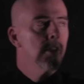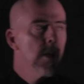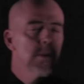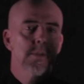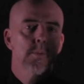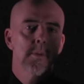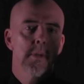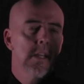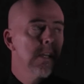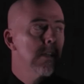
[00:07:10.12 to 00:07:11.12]
Notice where
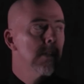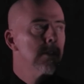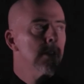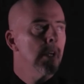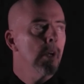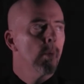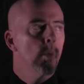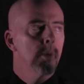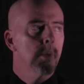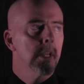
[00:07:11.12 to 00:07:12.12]
my hand is.
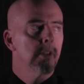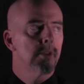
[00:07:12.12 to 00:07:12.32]
When we go